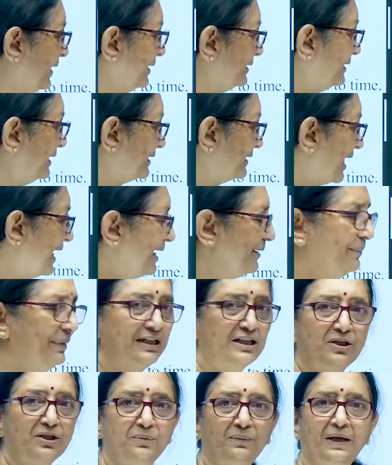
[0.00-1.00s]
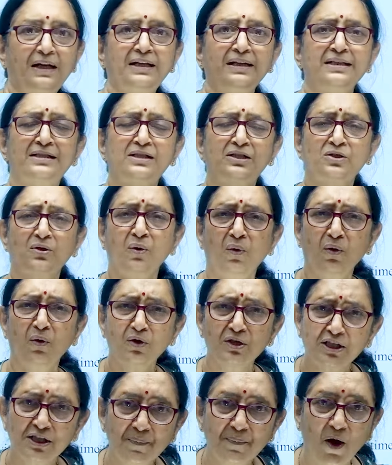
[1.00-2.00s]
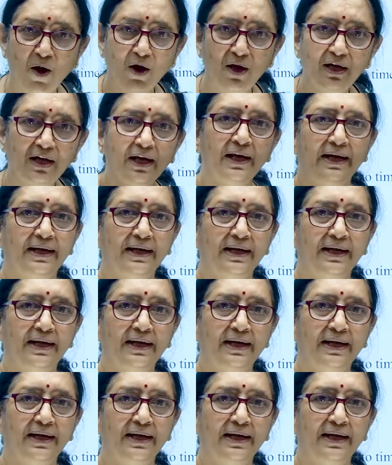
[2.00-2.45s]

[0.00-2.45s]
The time interval is so small,